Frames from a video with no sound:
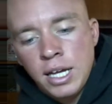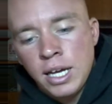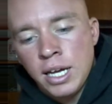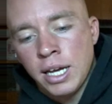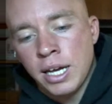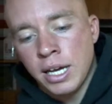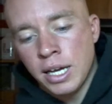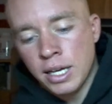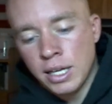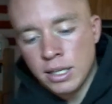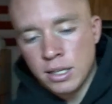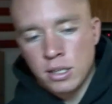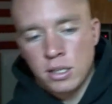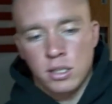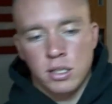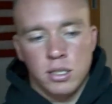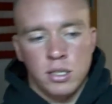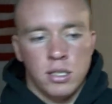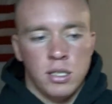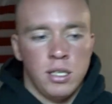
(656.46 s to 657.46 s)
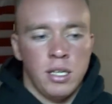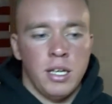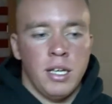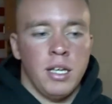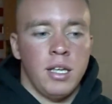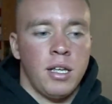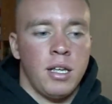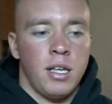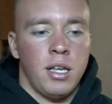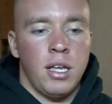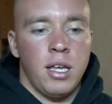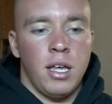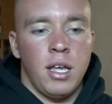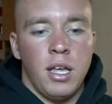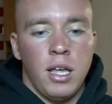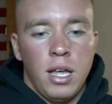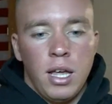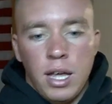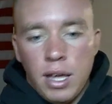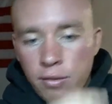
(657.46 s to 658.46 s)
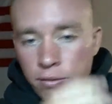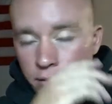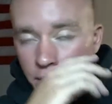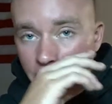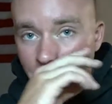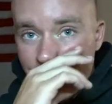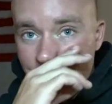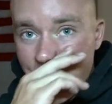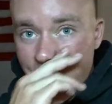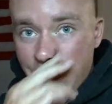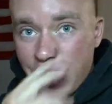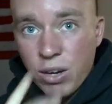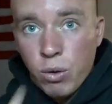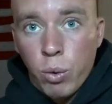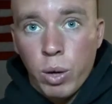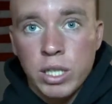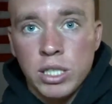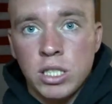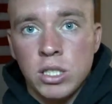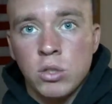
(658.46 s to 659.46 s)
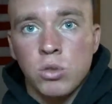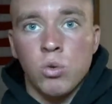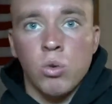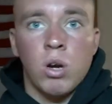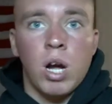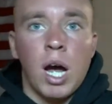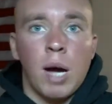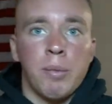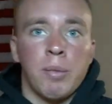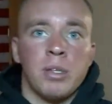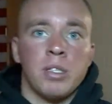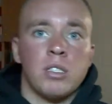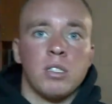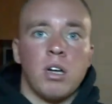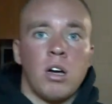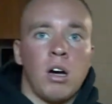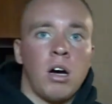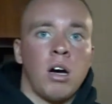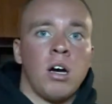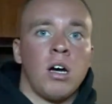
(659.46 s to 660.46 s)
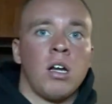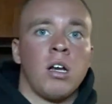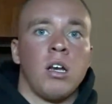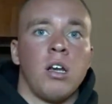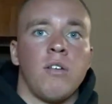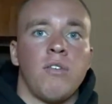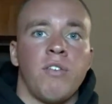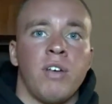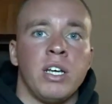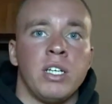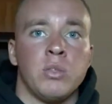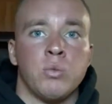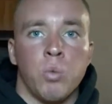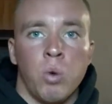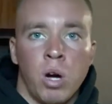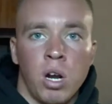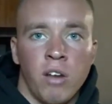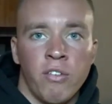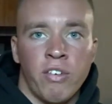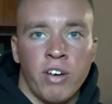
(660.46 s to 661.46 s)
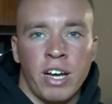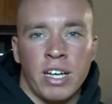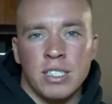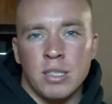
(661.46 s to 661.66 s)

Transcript: And if you have any questions or comments on phase 1, if I got